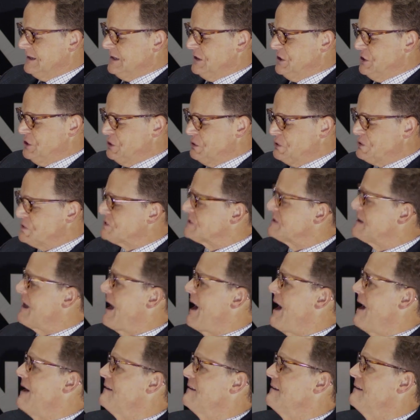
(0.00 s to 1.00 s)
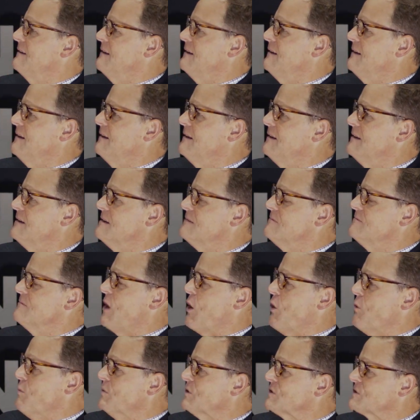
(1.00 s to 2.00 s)
use that
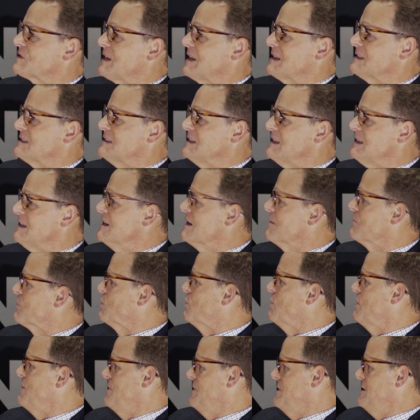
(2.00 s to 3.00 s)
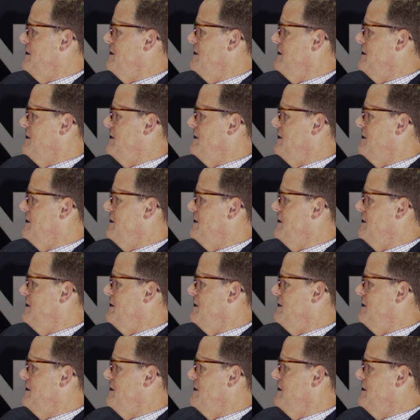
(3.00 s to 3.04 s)
almost as the number one